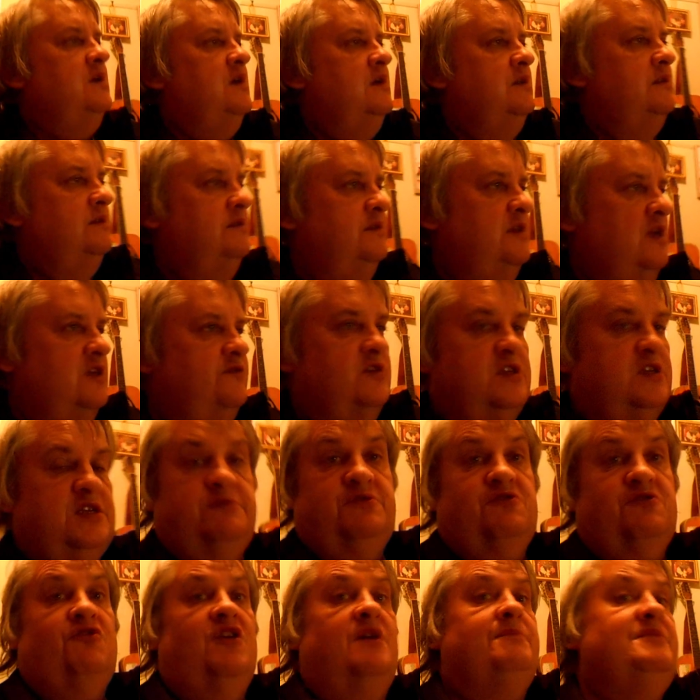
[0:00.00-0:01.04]
and thanks for
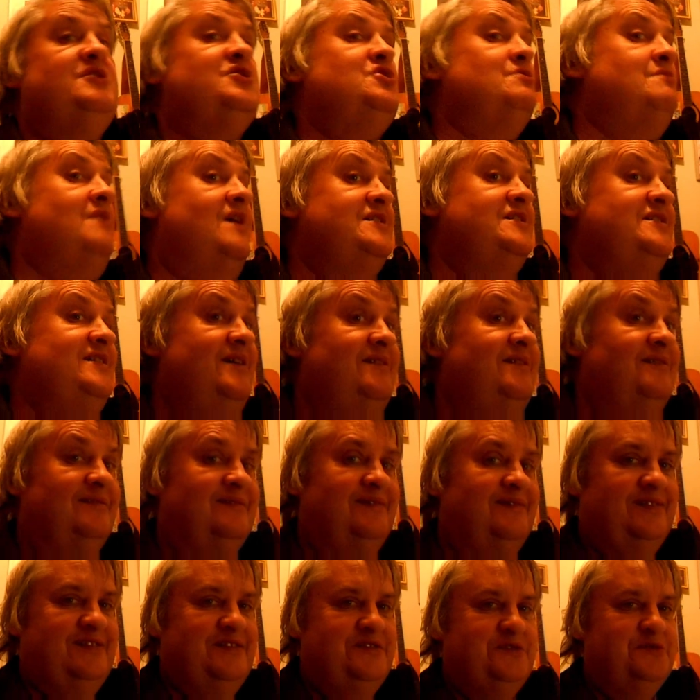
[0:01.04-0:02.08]
subscribing to my channel
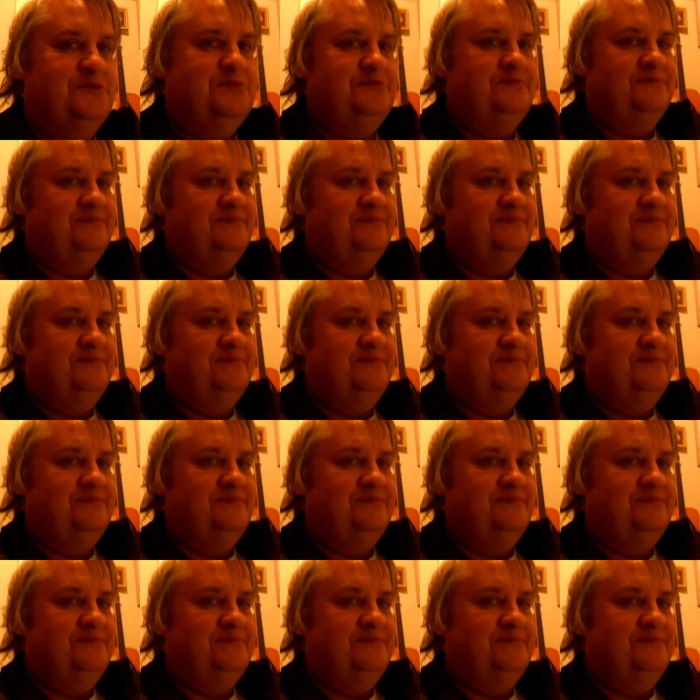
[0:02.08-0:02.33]
too.